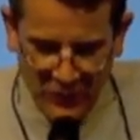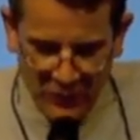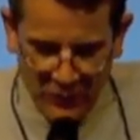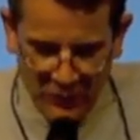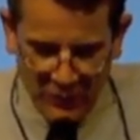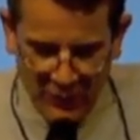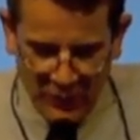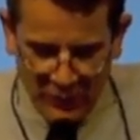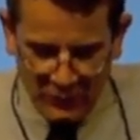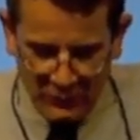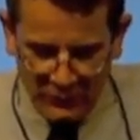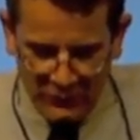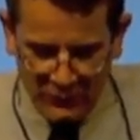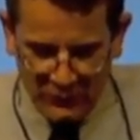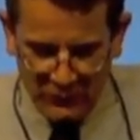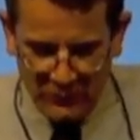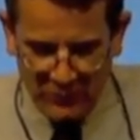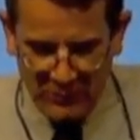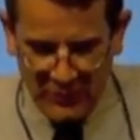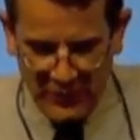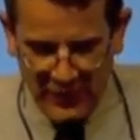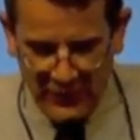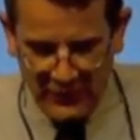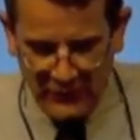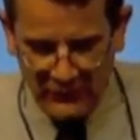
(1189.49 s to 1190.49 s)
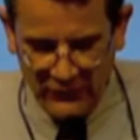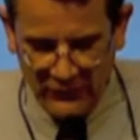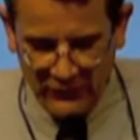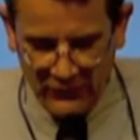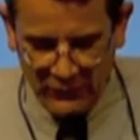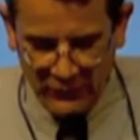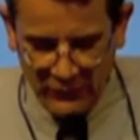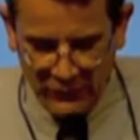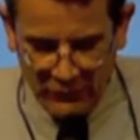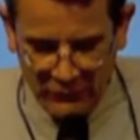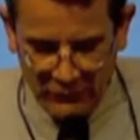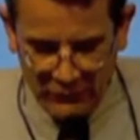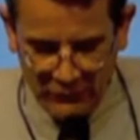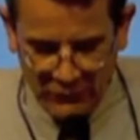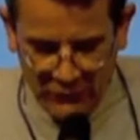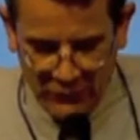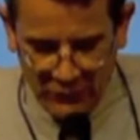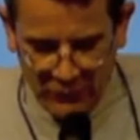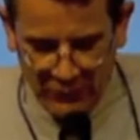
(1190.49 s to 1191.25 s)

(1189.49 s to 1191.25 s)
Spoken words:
about the basis of